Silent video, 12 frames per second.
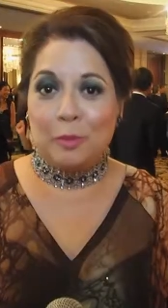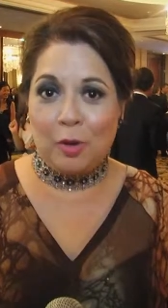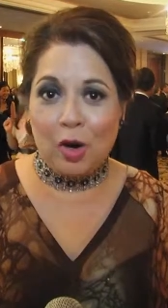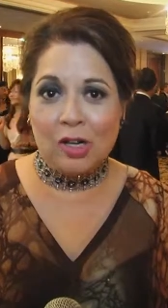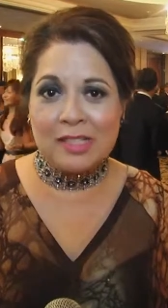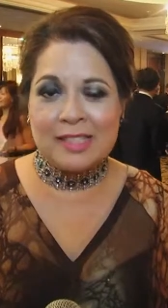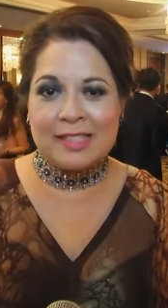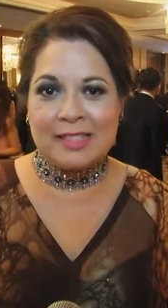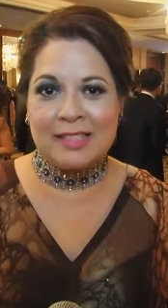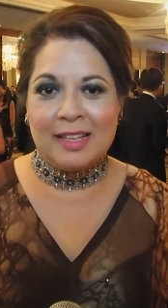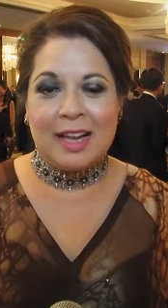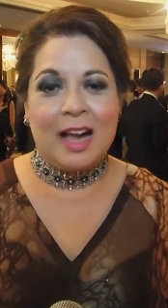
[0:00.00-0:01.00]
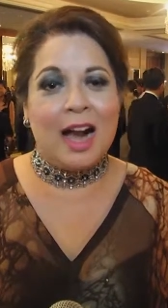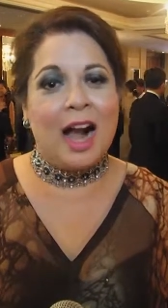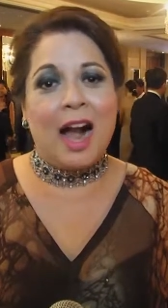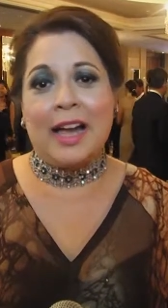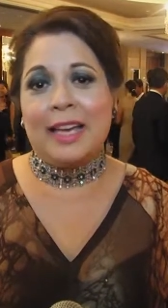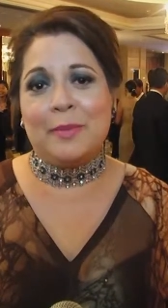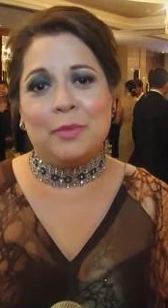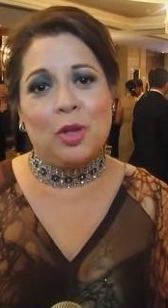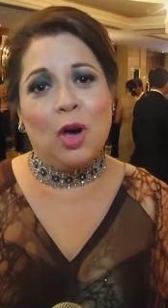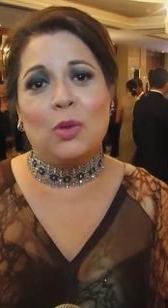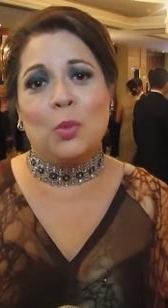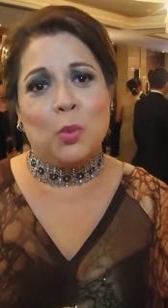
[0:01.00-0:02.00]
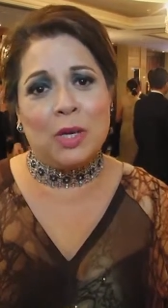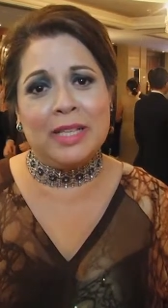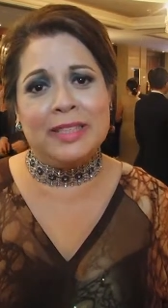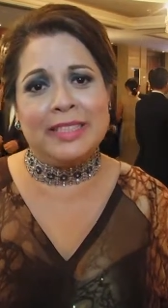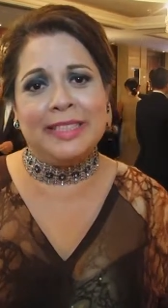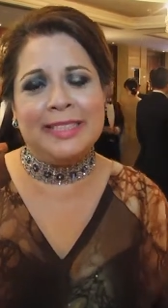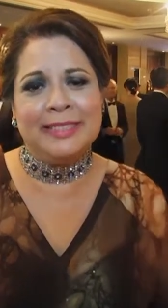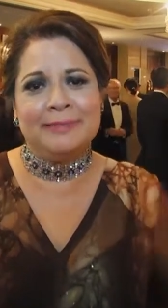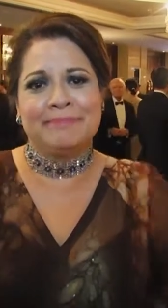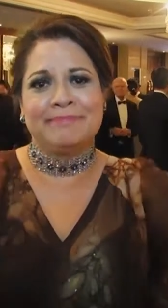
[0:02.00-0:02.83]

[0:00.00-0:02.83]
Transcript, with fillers: Boss, I am not worthy